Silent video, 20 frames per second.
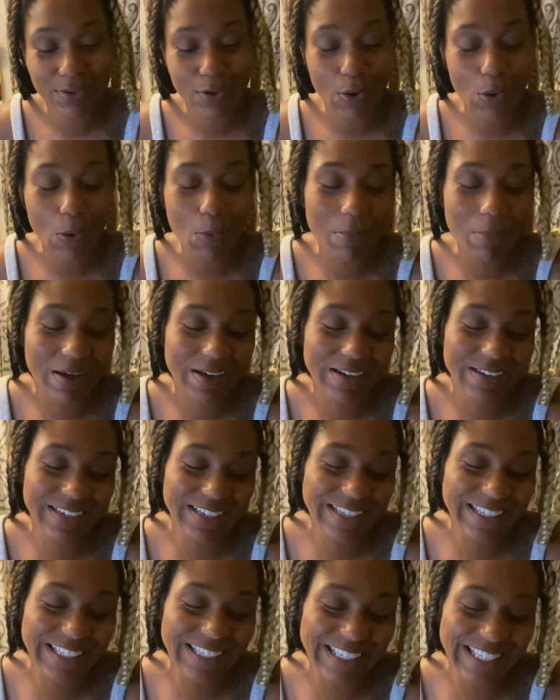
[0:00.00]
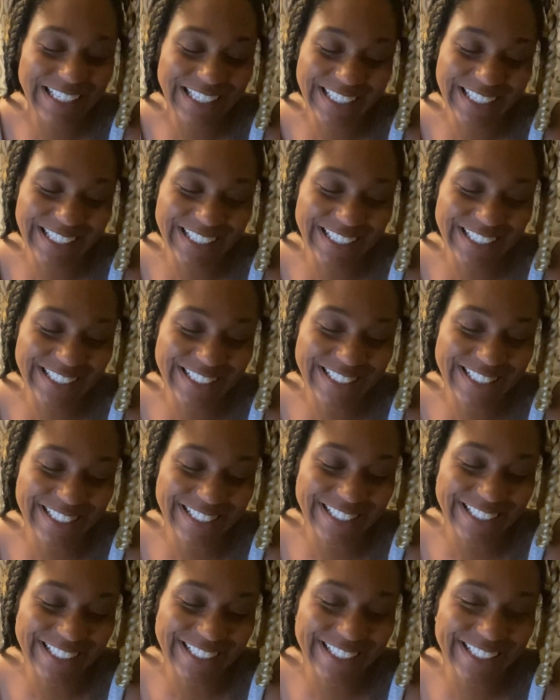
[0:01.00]
Oh my goodness.
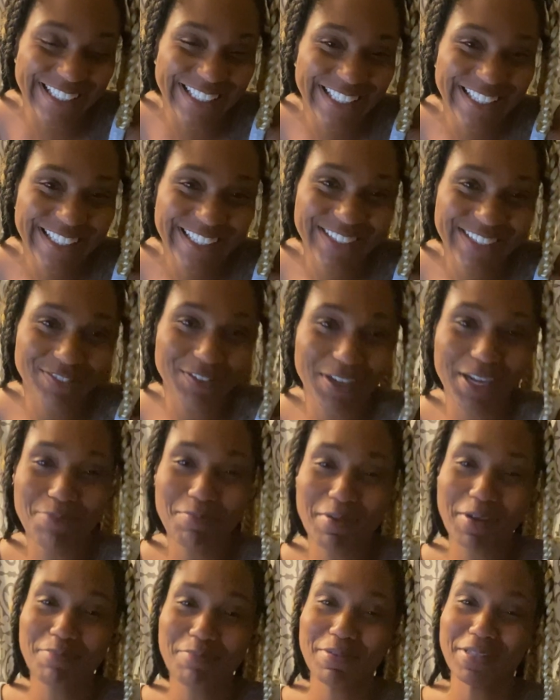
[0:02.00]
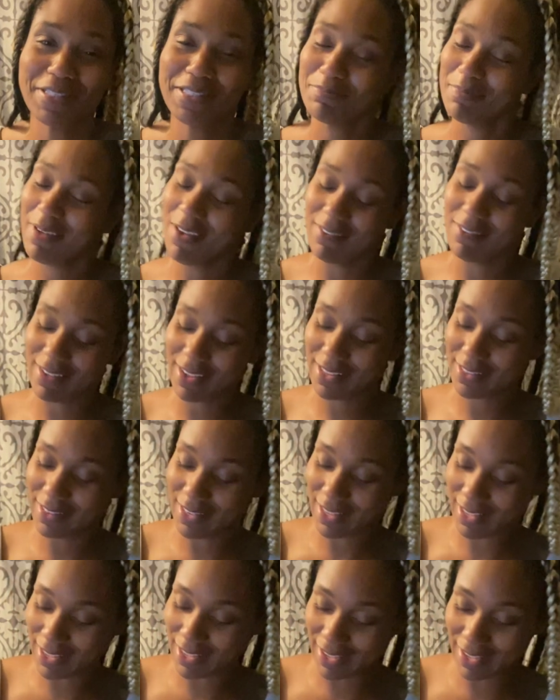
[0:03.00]
Why are you making me smile like
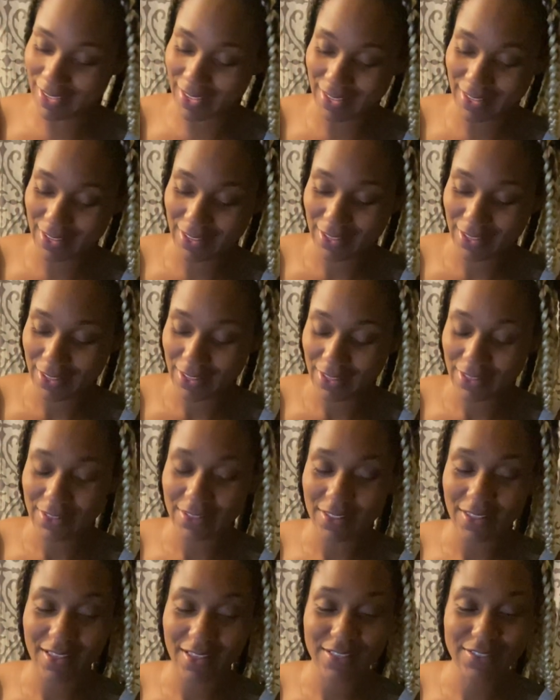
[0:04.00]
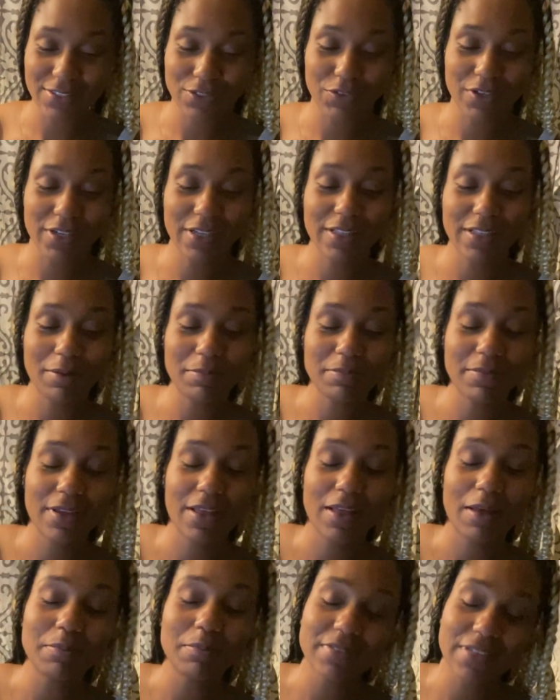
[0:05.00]
that? Yes, three o'clock
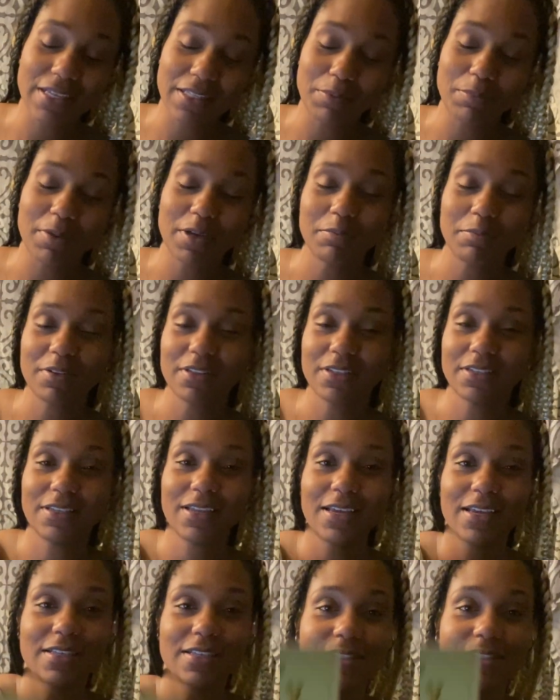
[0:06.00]
cups at the bottom of the deck.